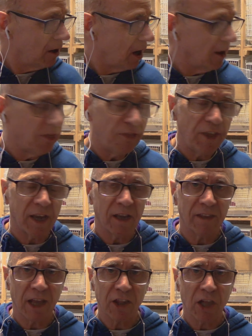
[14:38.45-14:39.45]
I
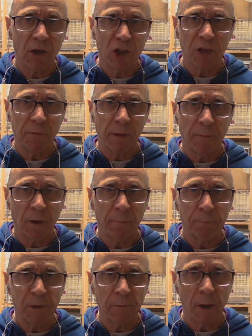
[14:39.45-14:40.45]
think that's going to
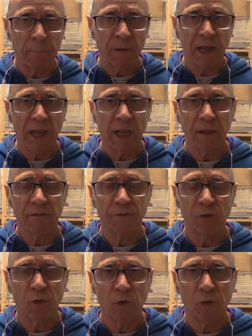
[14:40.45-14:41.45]
be my plan
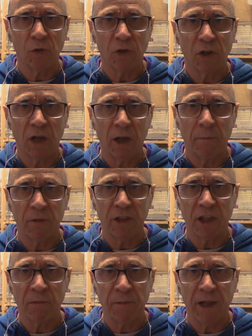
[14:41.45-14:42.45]
for
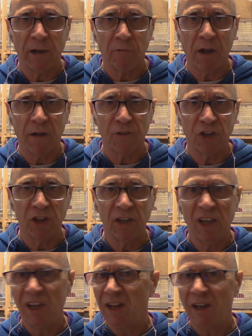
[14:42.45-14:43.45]
this pair, rather than
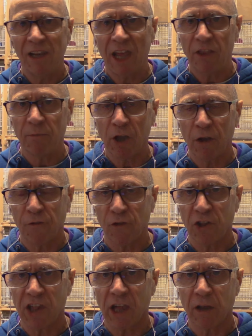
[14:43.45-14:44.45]
let them go
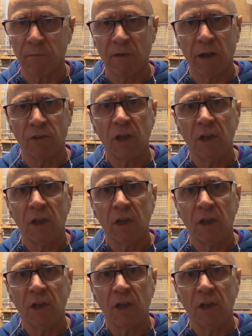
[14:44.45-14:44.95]
for a second round.